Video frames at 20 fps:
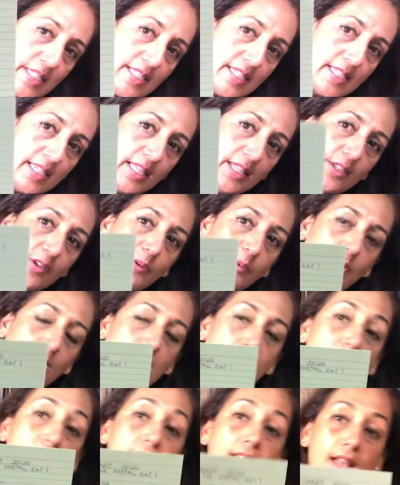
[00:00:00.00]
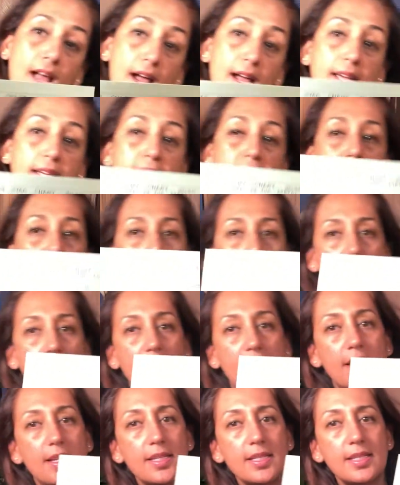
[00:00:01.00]
see, there are 9
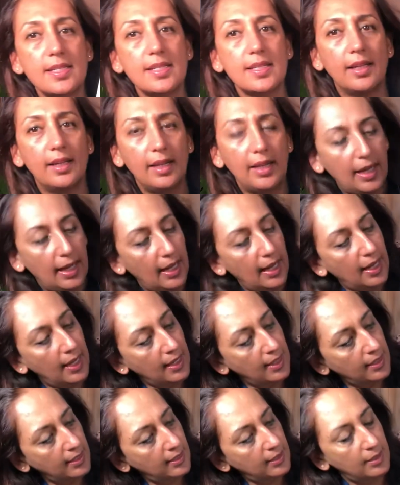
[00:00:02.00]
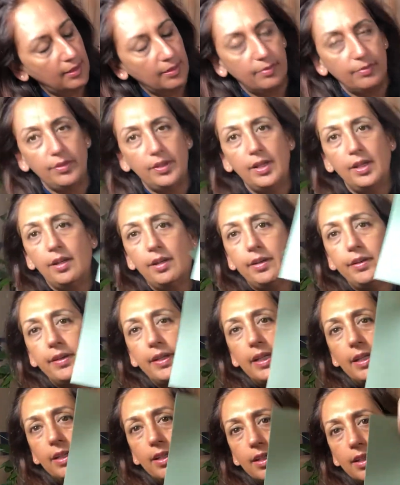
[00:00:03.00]
stars, and they are
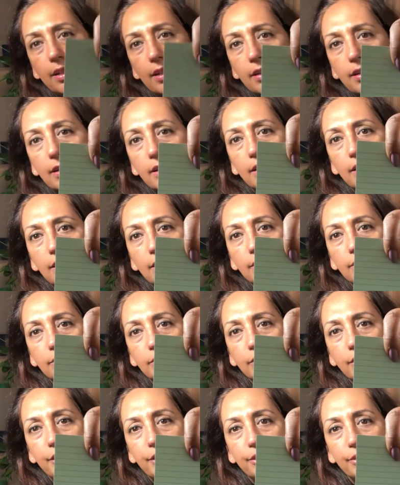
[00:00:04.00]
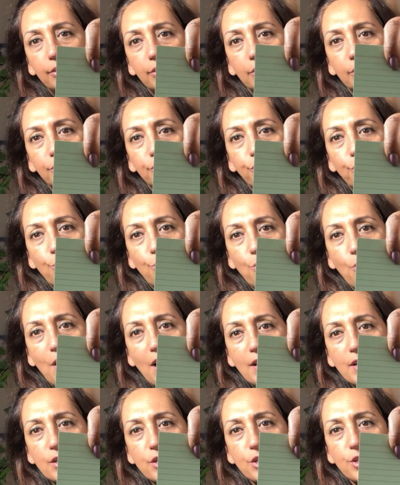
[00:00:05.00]
in, from
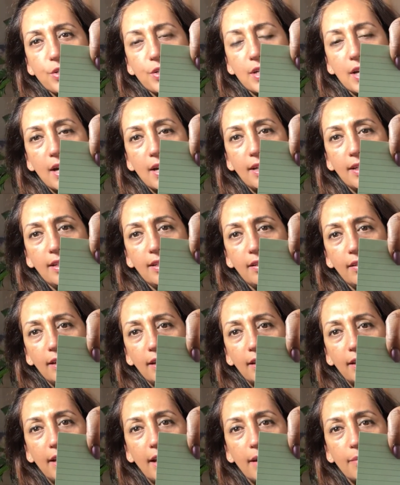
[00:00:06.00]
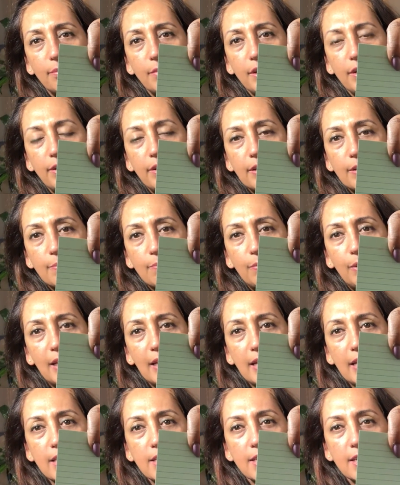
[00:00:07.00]
1 to 9. They can be
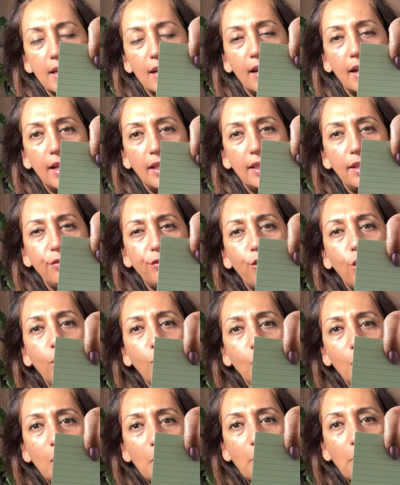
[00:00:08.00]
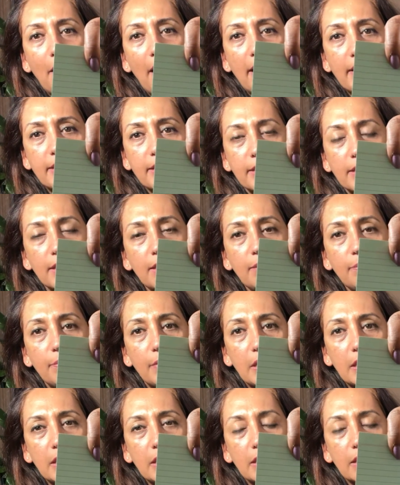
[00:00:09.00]
placed, they follow a pattern,
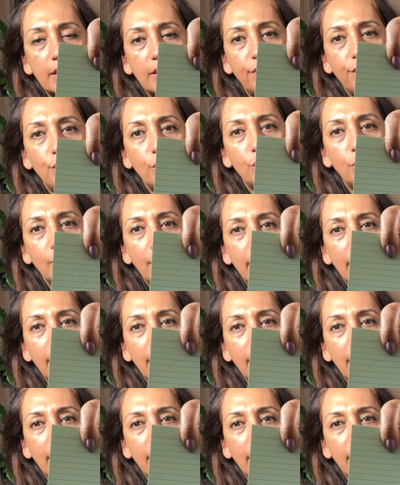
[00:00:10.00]
but if you look